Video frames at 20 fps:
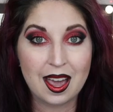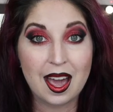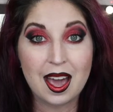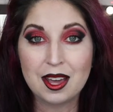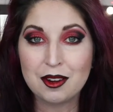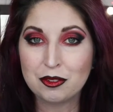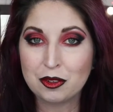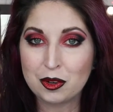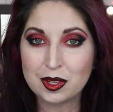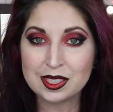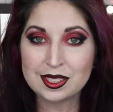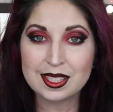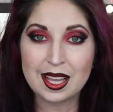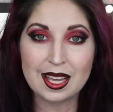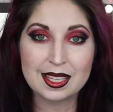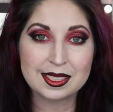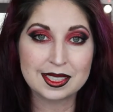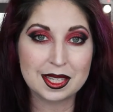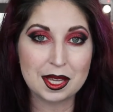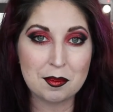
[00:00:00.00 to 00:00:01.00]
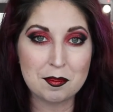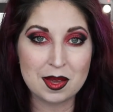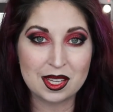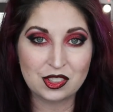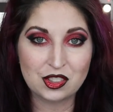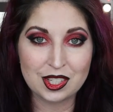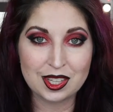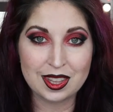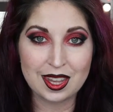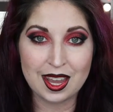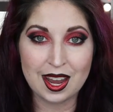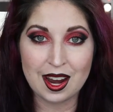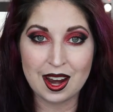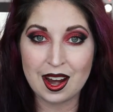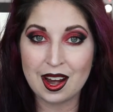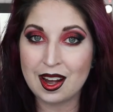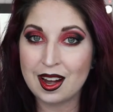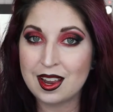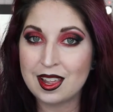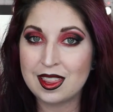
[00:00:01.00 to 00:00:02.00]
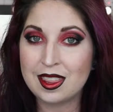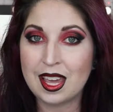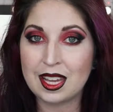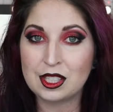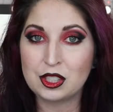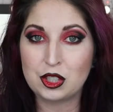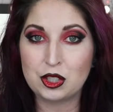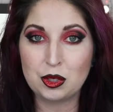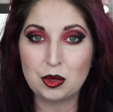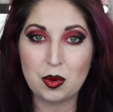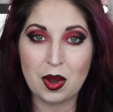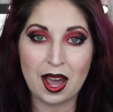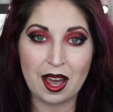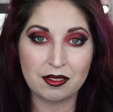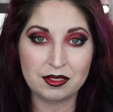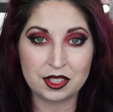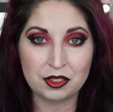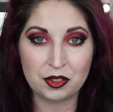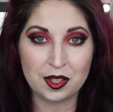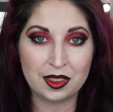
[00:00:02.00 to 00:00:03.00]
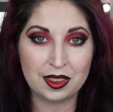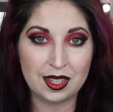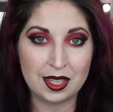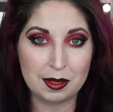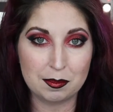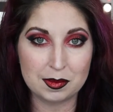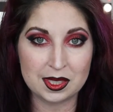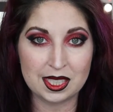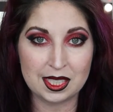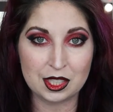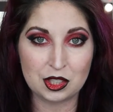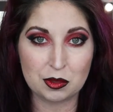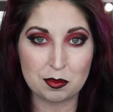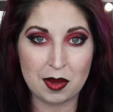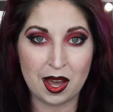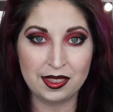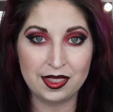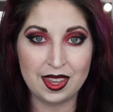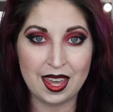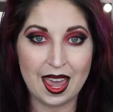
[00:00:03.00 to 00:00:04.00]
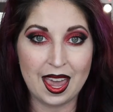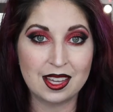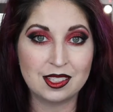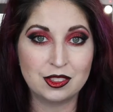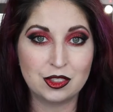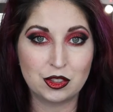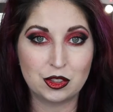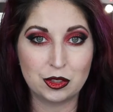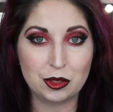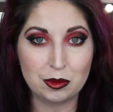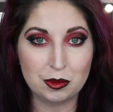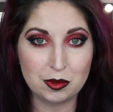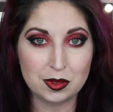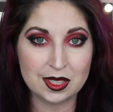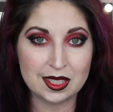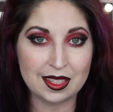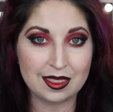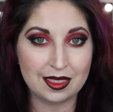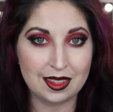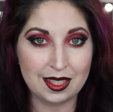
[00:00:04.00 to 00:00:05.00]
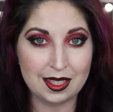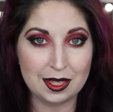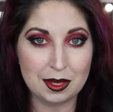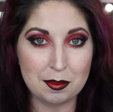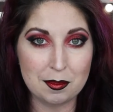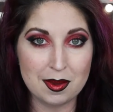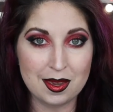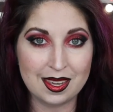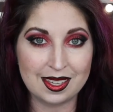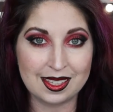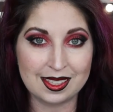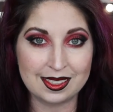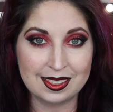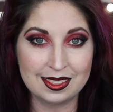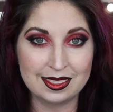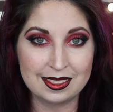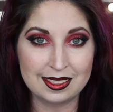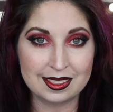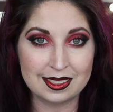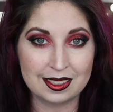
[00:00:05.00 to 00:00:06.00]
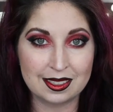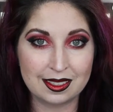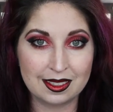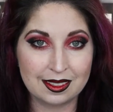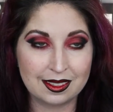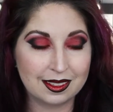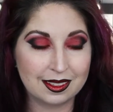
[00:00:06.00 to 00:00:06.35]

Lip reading: And of course, as they mentioned there, they do have different themes each month, and June's theme is